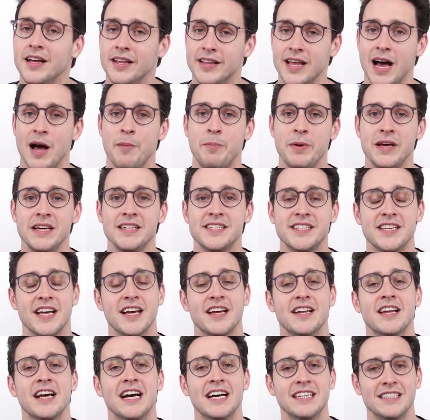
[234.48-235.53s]
That being
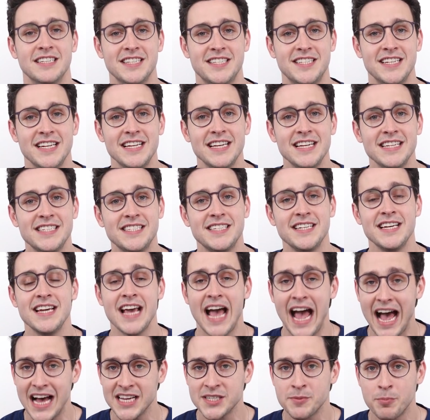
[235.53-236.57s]
said, the CDC
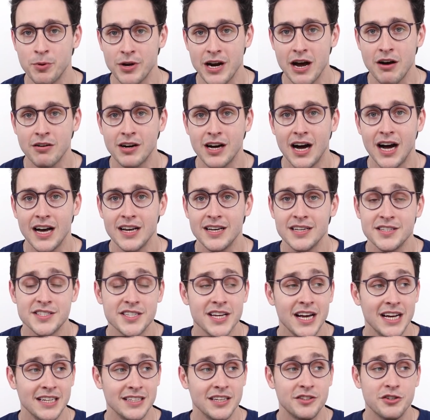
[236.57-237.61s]
has put out guidance
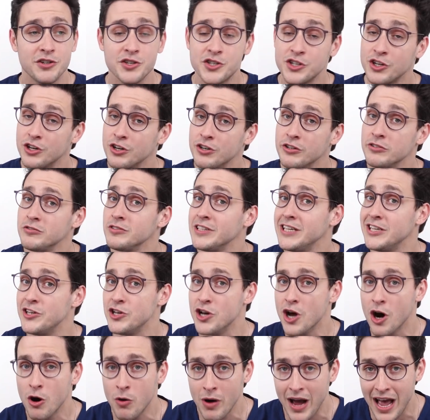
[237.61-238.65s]
that there's currently
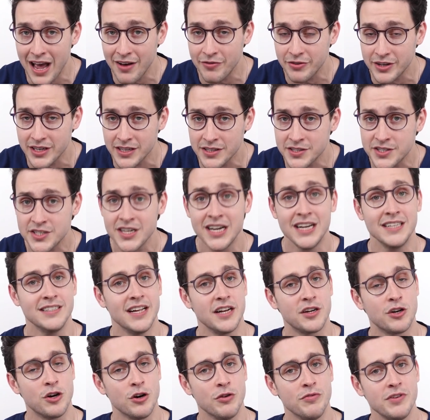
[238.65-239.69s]
no evidence
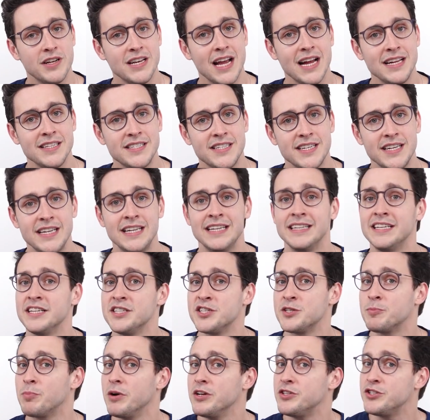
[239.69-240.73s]
that COVID-19 can
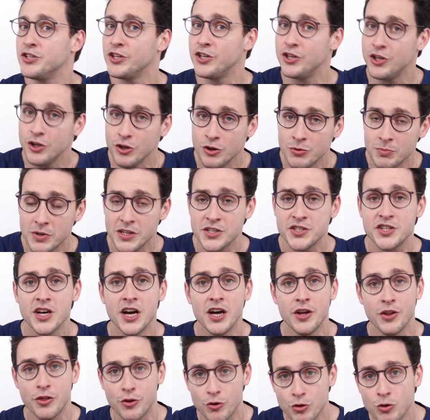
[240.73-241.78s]
spread to humans
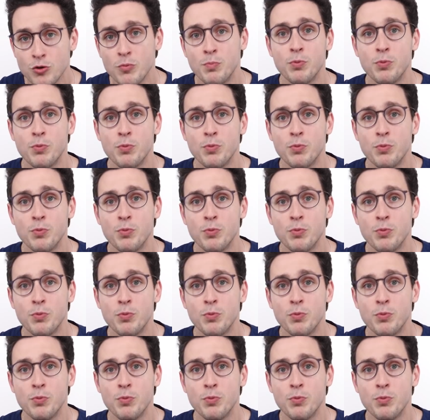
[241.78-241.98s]
through